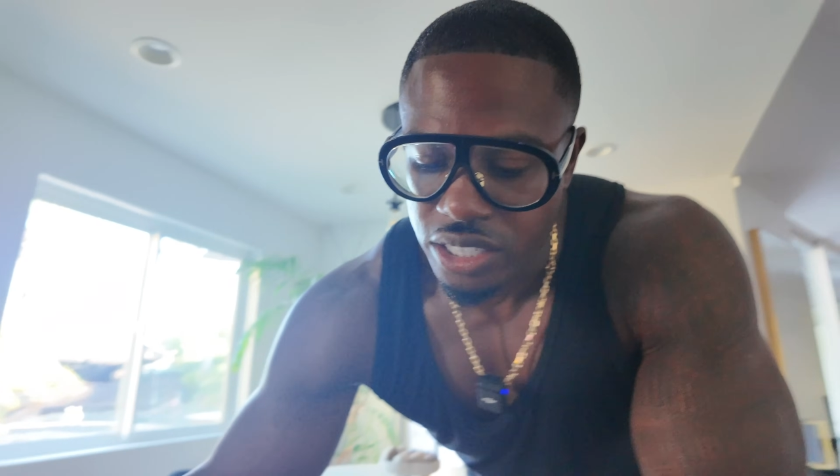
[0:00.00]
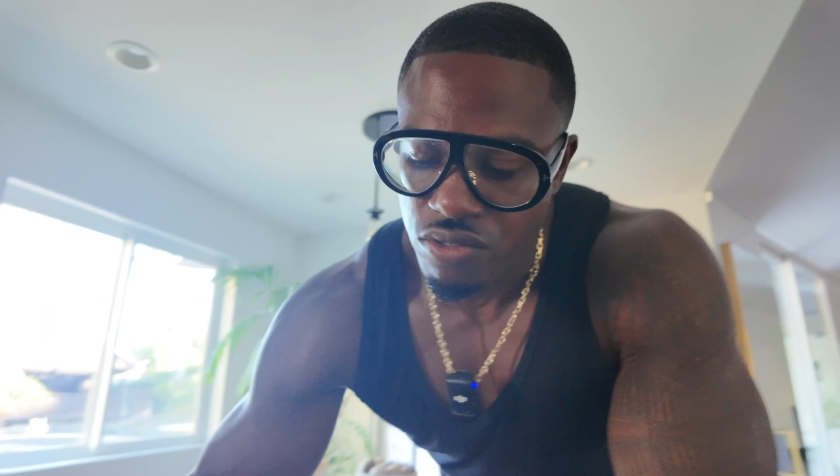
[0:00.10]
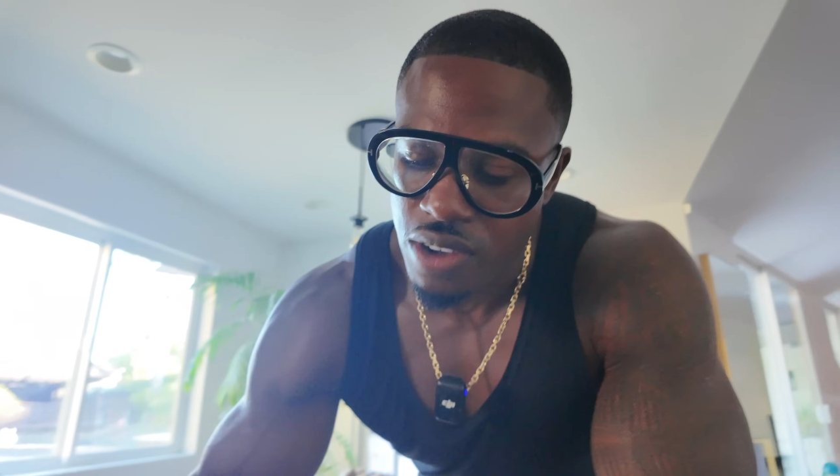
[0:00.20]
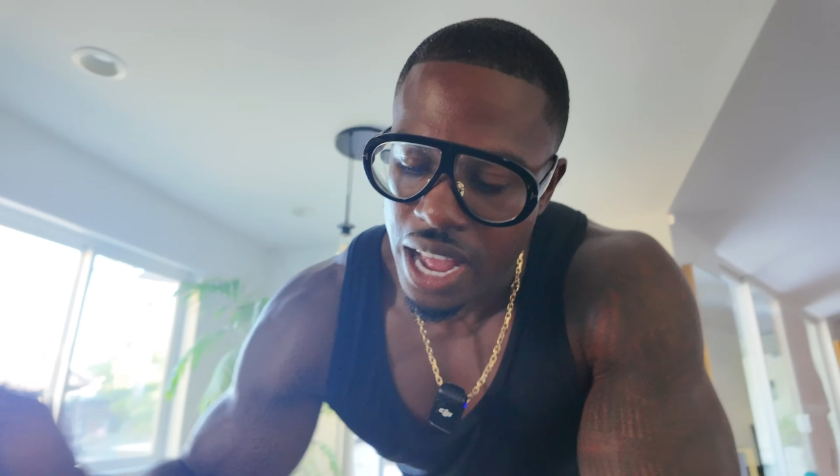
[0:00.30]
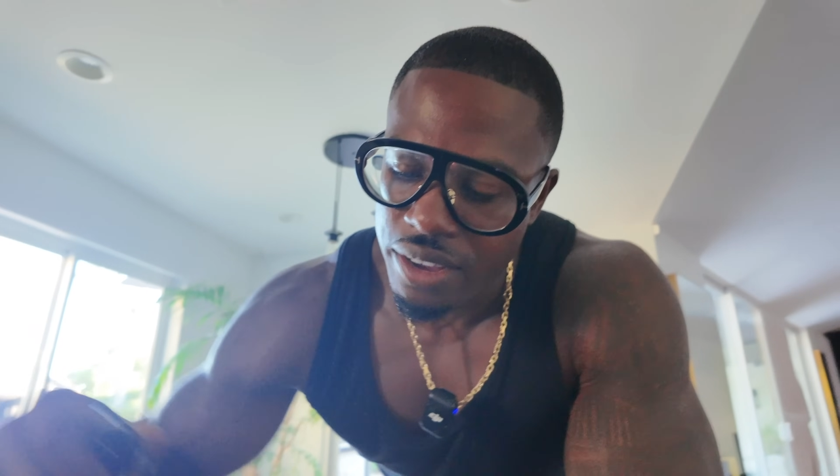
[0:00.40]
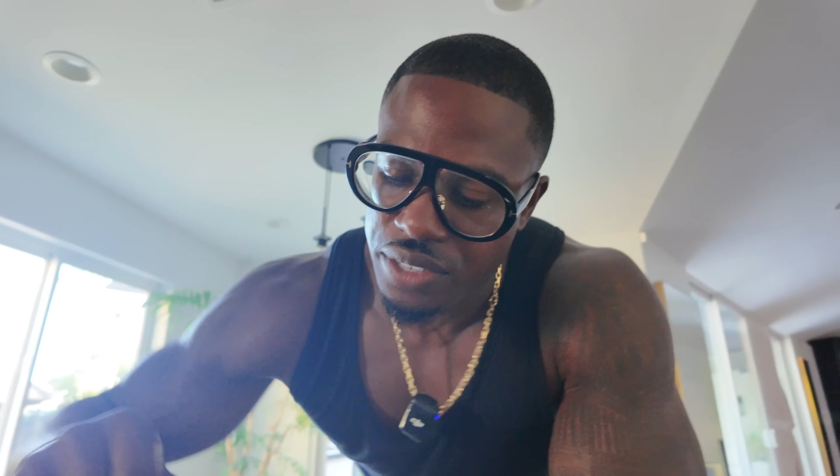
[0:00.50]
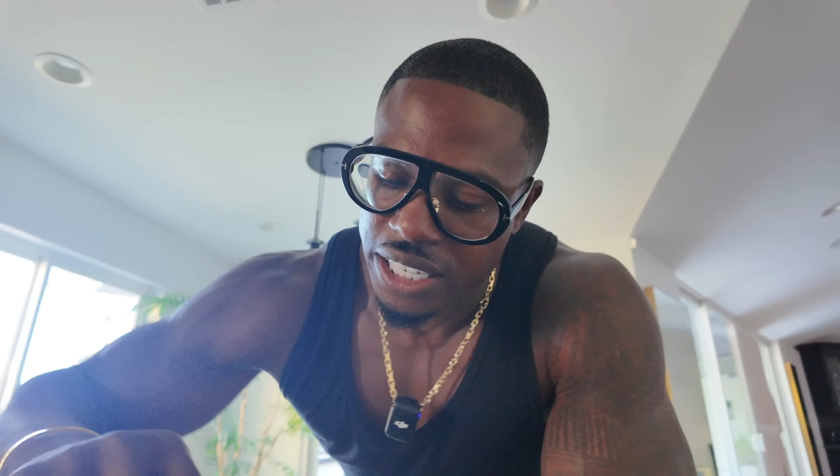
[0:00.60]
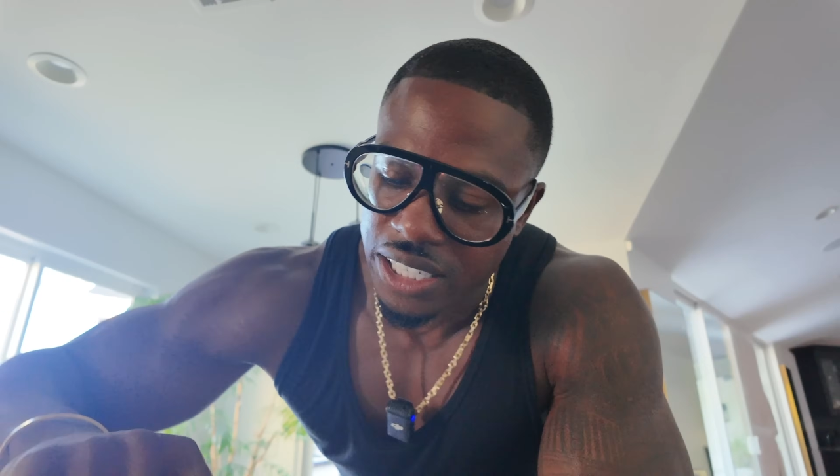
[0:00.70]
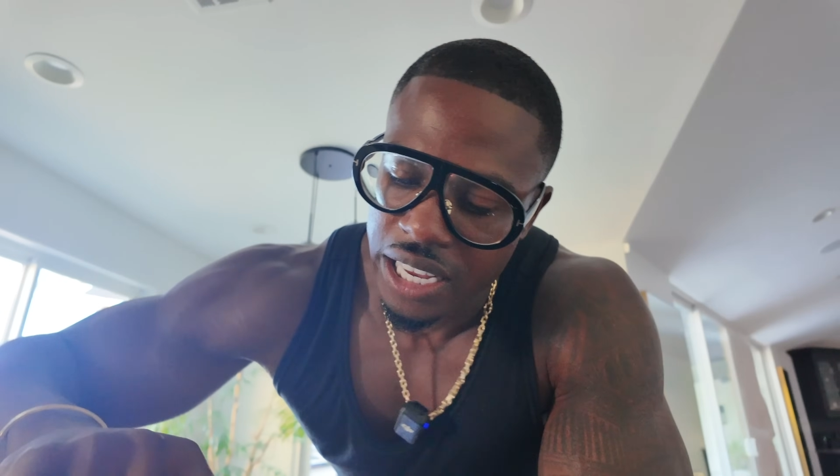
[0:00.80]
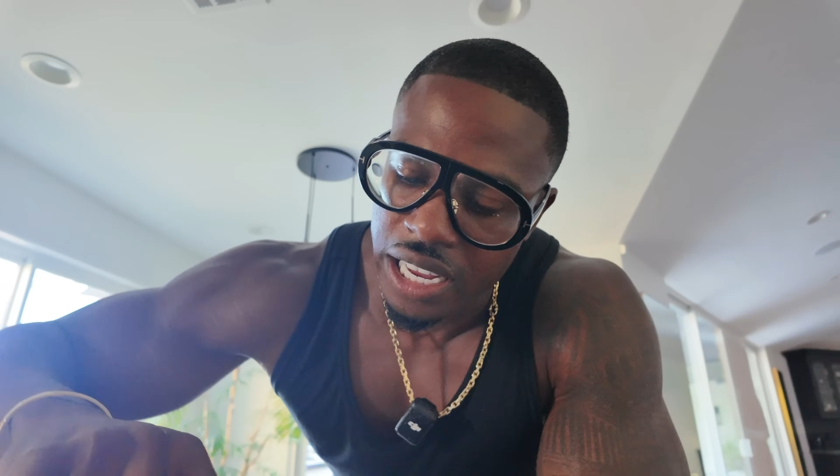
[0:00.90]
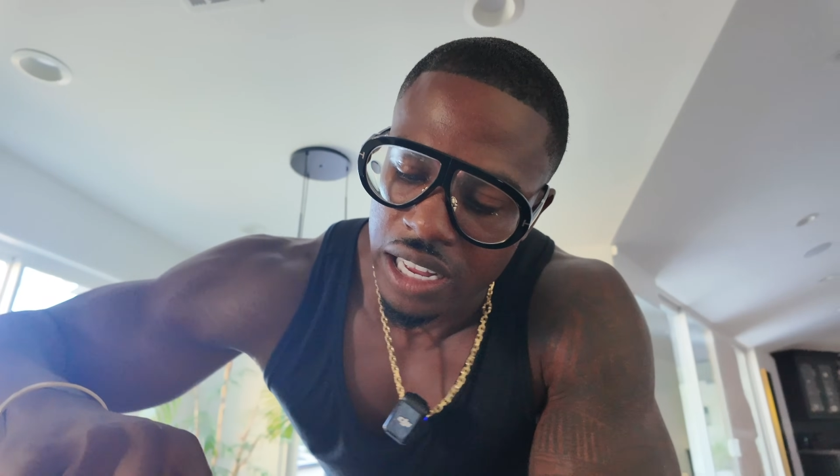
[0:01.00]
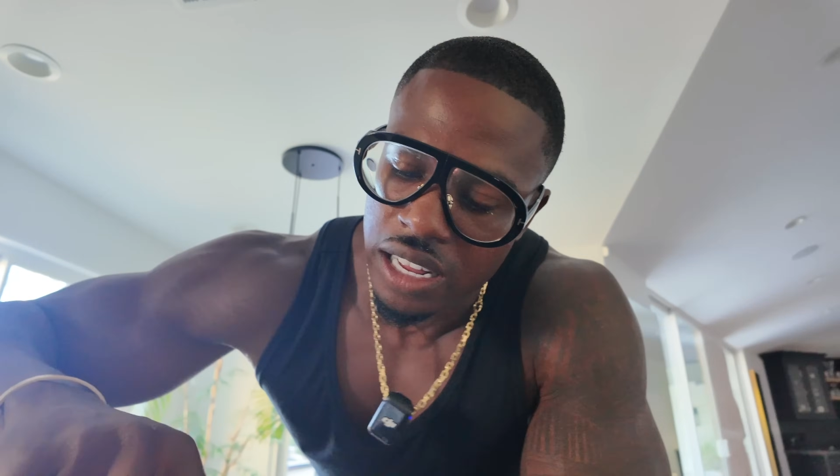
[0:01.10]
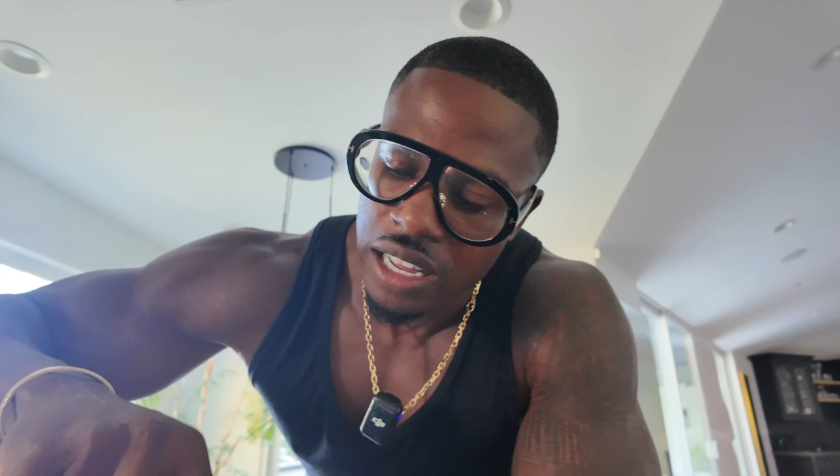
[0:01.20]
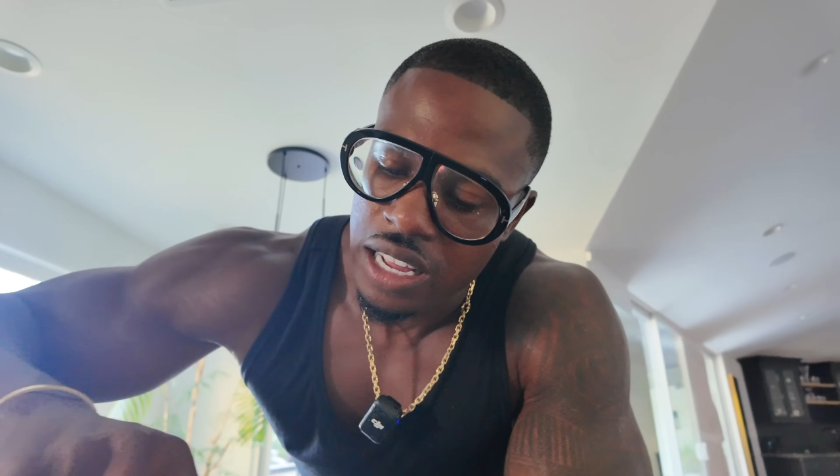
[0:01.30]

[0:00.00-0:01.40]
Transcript: it's arrived, it's here.